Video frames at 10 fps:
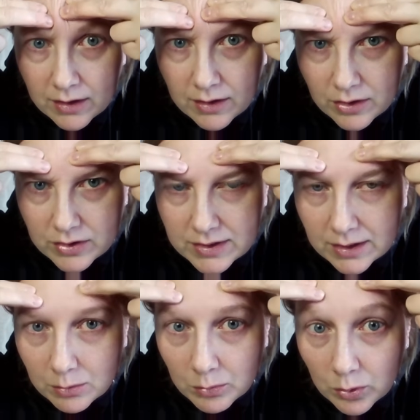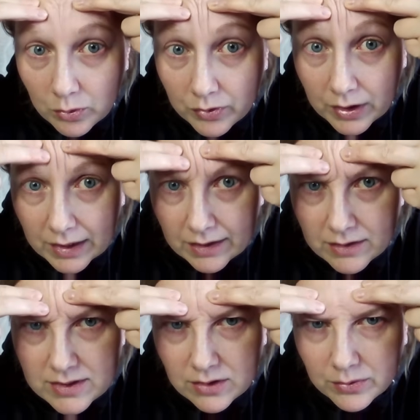You see, move the
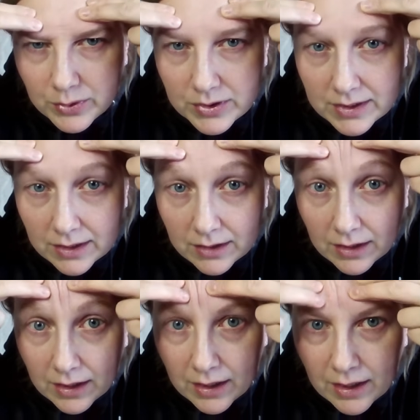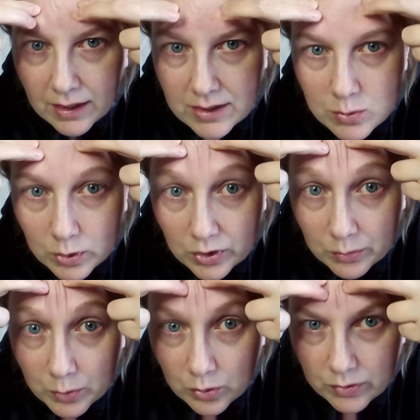layers of your skin. Because what you're
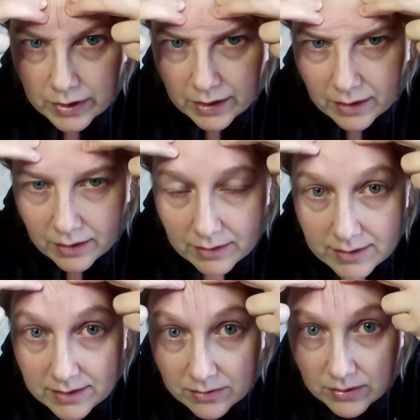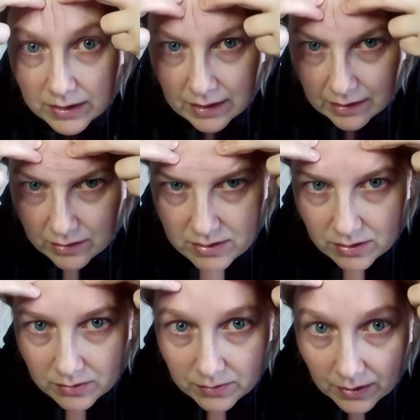moving is different layers of
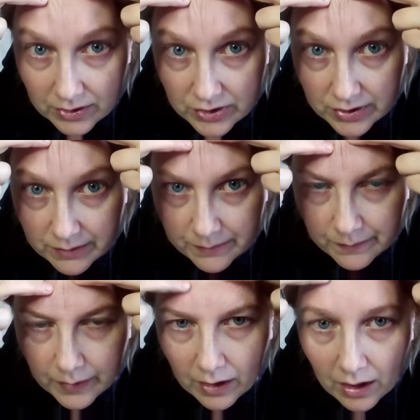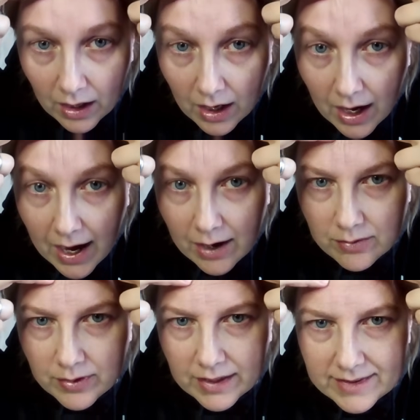fascia. Have
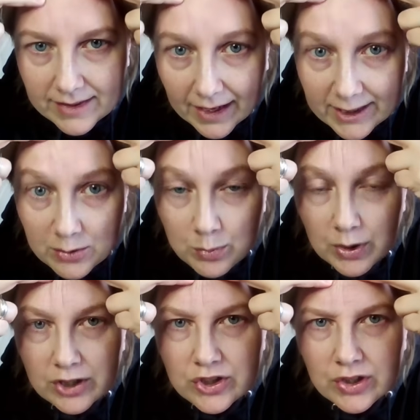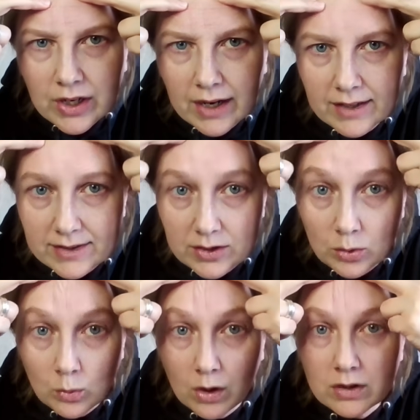as light pressure as you
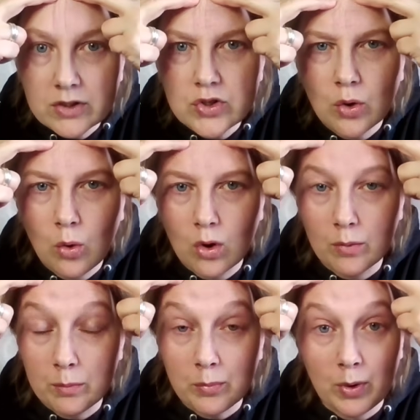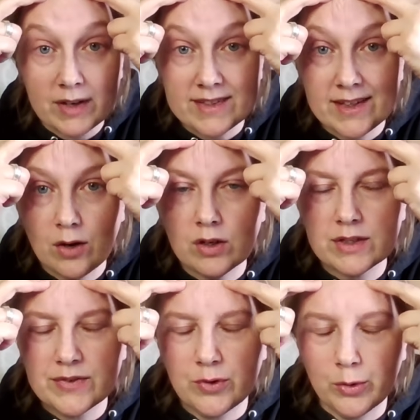want or press down as
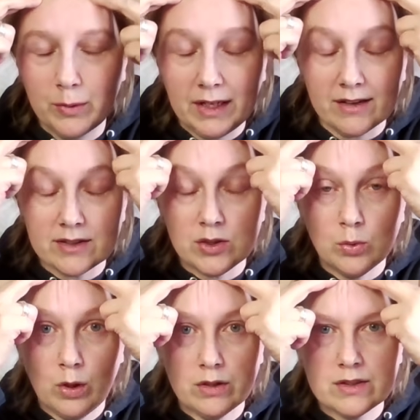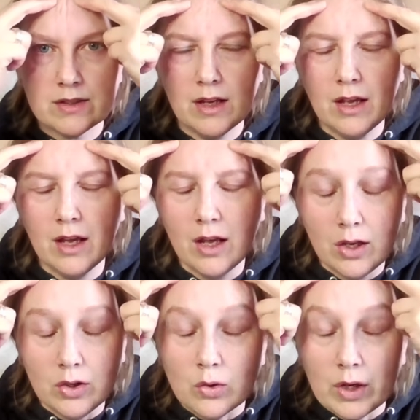firmly as you want.
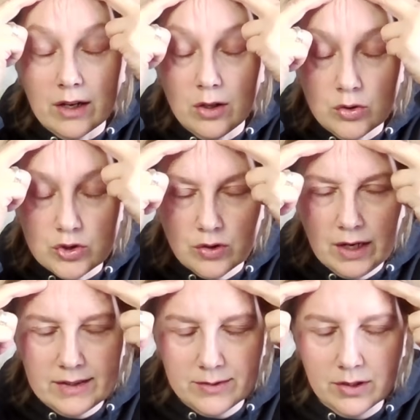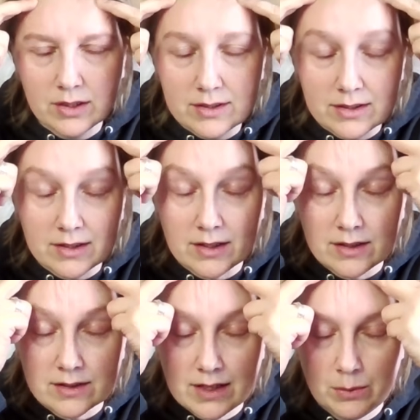You can close your eyes for this.
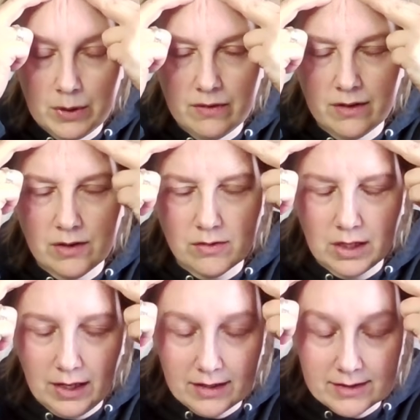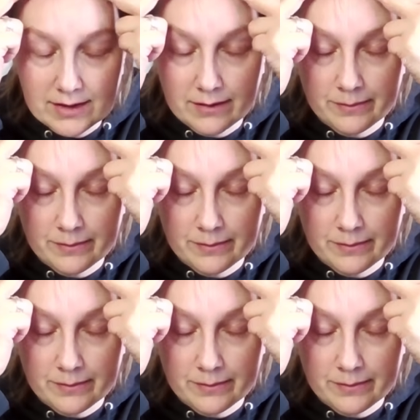This can be very relaxing.